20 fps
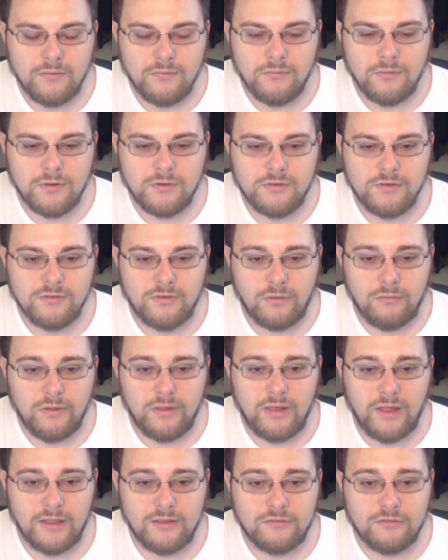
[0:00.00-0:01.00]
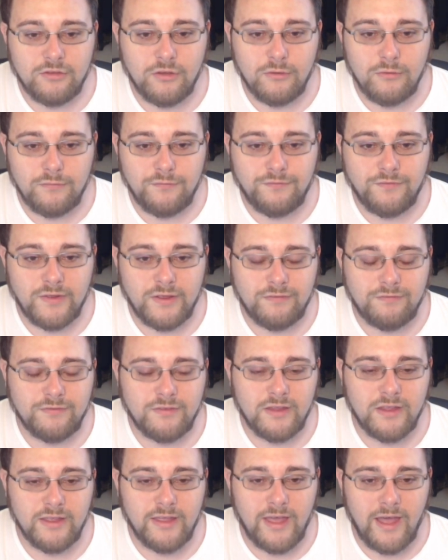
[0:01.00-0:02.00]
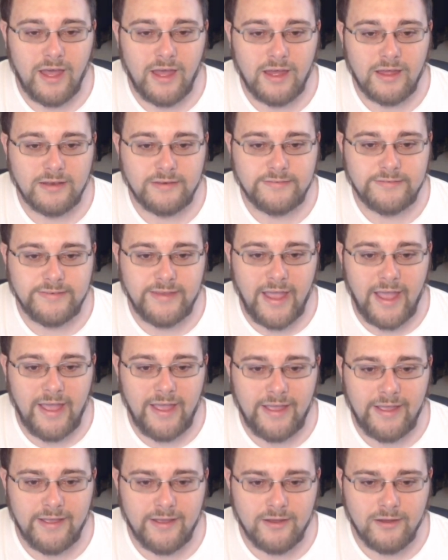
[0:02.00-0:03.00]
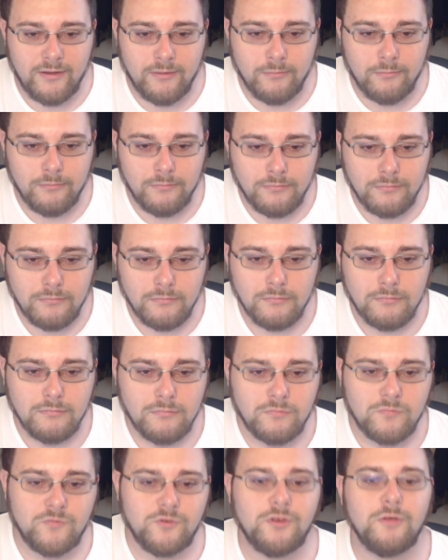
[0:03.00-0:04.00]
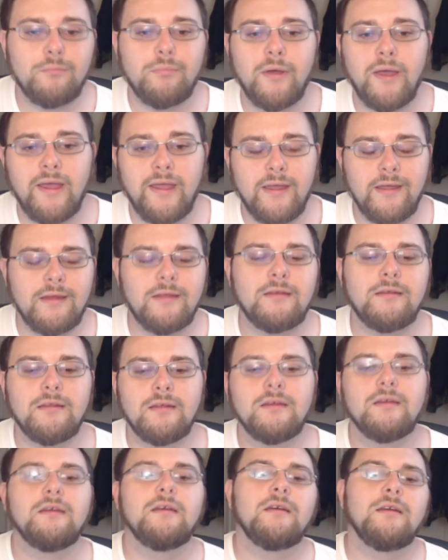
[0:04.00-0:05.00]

which is only like two fifty. God damn, Japan!